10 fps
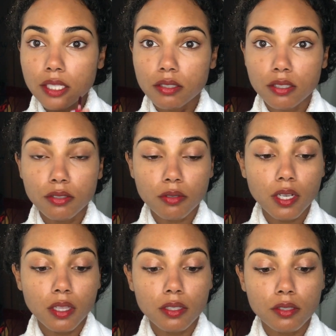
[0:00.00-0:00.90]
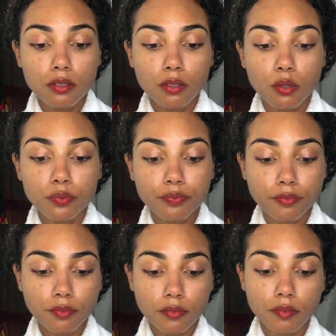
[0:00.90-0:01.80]
So this is what I like to do,
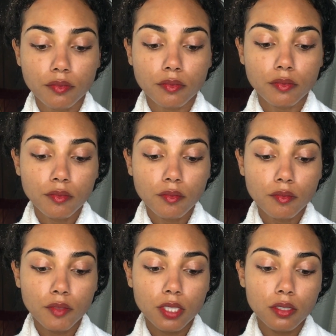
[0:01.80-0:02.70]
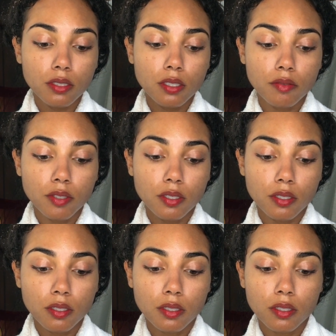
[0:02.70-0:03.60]
just to give it